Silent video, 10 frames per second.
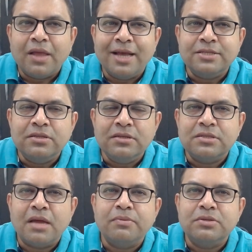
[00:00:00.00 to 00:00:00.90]
as the
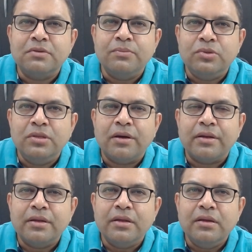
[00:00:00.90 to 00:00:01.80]
disciples of the Buddha
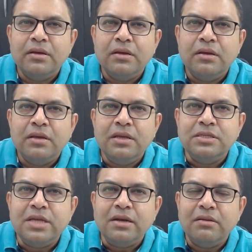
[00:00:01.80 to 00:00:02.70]

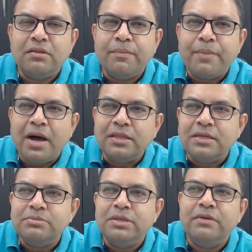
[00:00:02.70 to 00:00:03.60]
is that the path
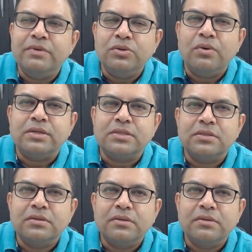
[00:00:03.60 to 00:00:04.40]
has been given to us